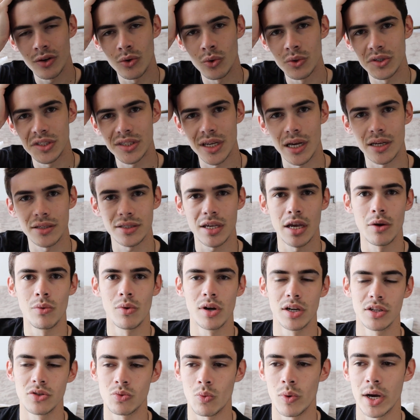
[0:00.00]
cool Sasuke
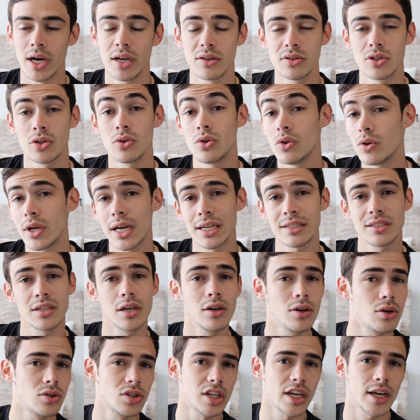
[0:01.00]
one as well, so you guys
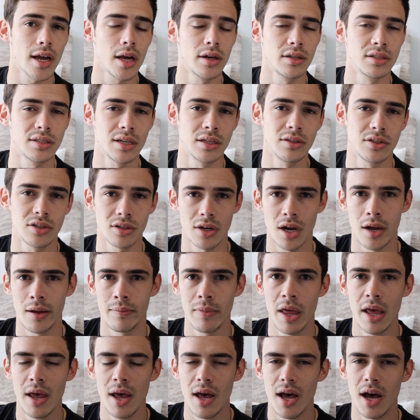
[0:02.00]
can go check out his
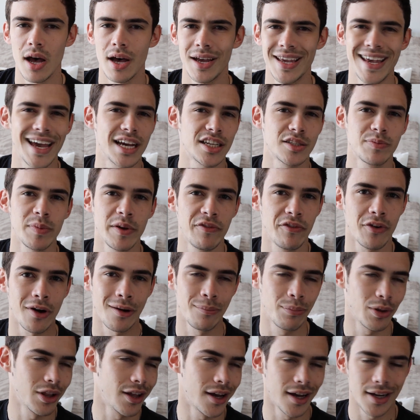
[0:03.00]
Instagram. He asked me for
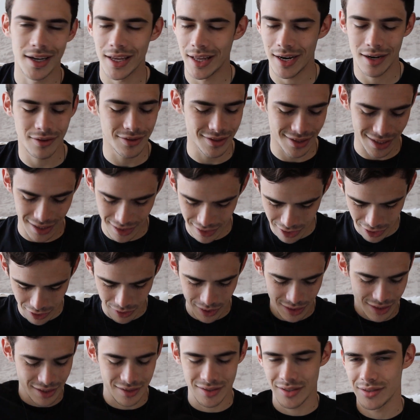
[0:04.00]
a plug, and I was like, you know
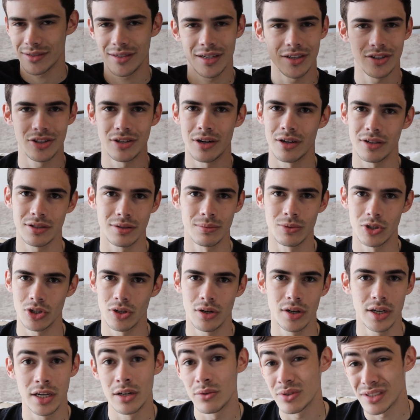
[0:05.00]
what, this is such an awesome
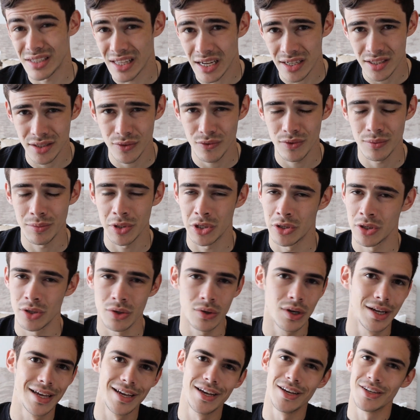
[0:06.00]
shirt, and it was nice of him to
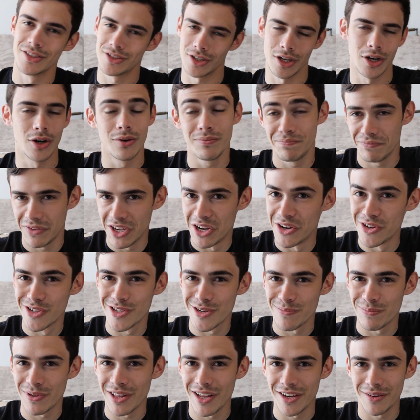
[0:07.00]
do, so here's
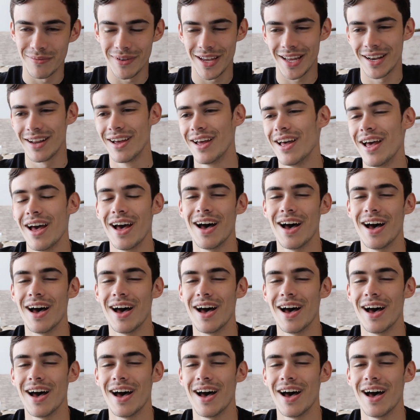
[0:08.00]
your plug, man.